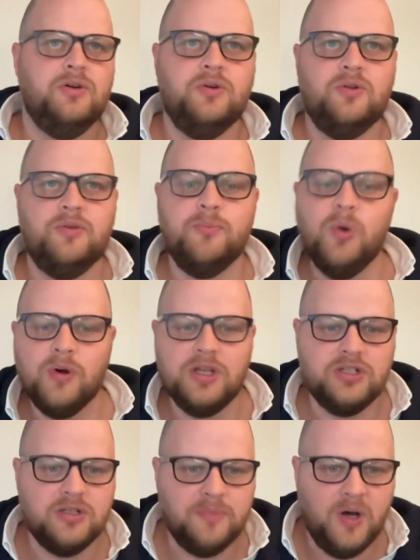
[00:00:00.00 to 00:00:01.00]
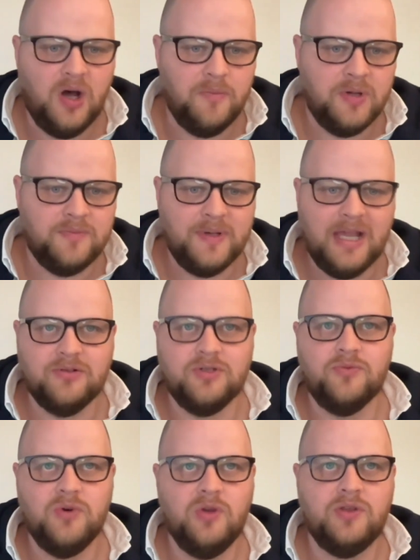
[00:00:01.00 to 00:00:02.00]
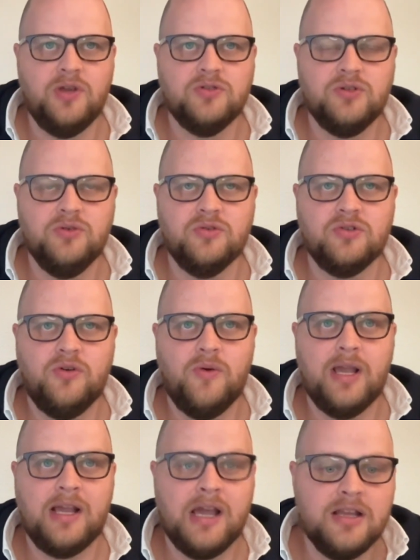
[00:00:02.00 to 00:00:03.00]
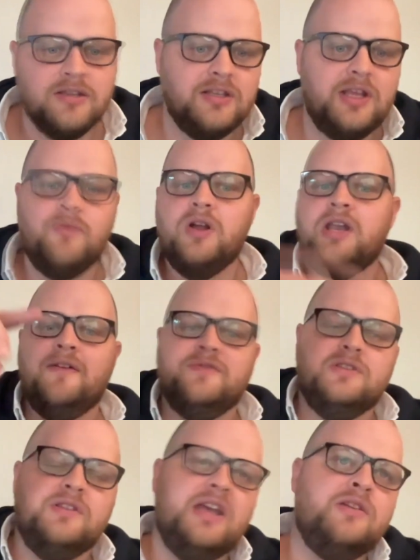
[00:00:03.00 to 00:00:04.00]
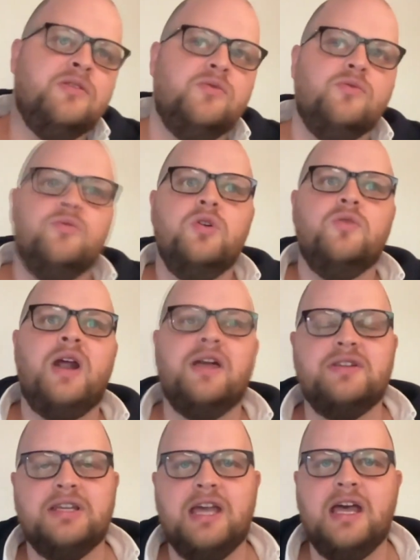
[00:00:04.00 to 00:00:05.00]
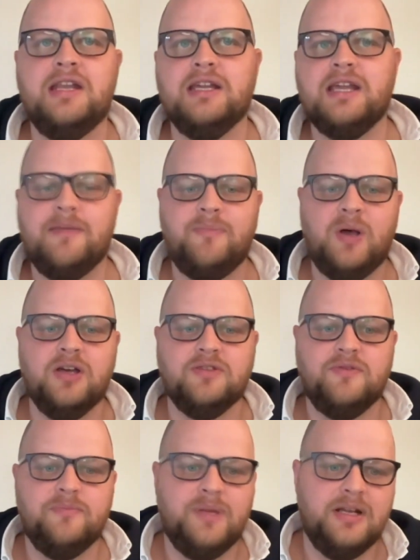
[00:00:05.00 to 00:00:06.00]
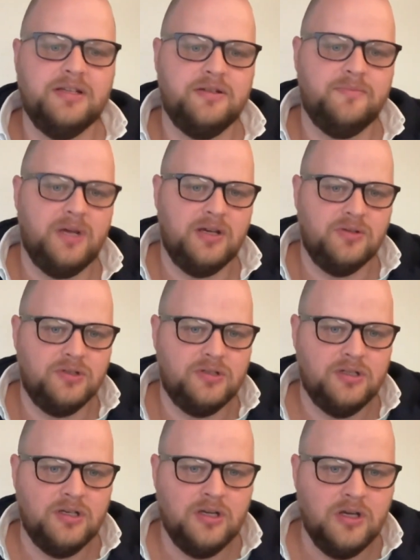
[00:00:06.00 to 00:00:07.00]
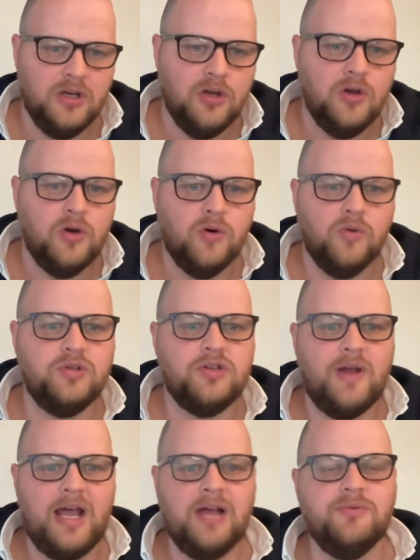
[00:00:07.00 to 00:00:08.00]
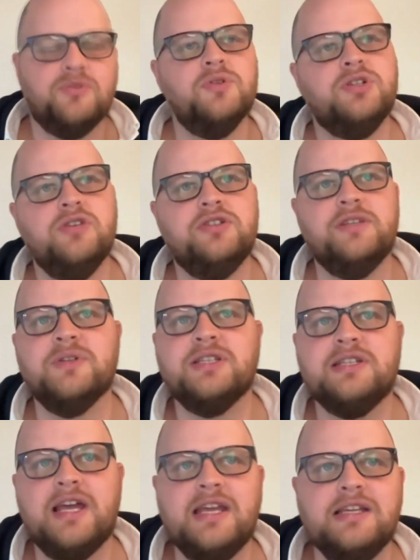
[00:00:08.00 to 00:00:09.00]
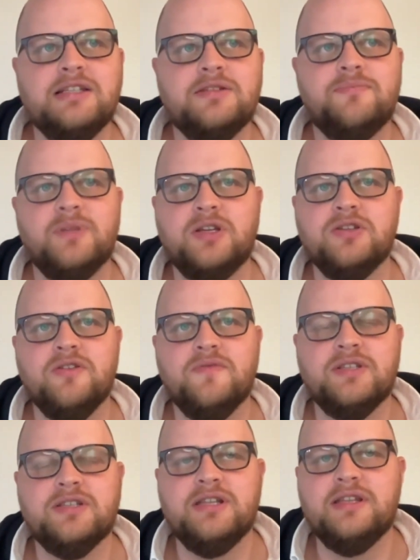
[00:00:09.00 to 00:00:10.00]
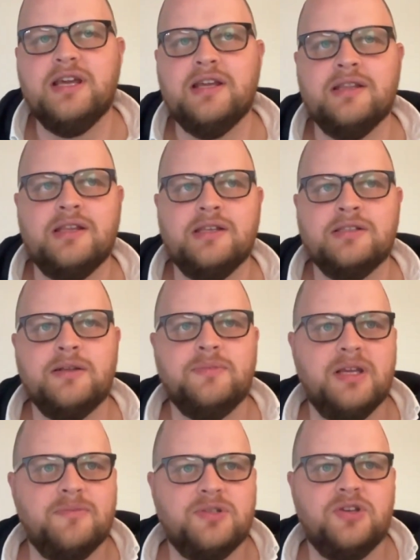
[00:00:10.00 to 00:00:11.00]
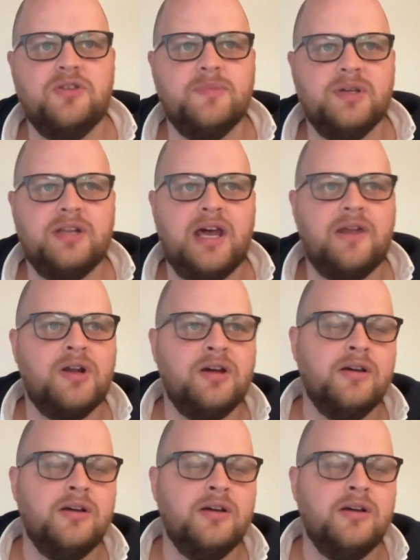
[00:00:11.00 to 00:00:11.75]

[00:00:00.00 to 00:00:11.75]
mortgage department, being able to route those calls quicker so they won't have to then route round again and get passed from pillar to post. Also, it helps reducing mistakes because obviously there's sometimes human error.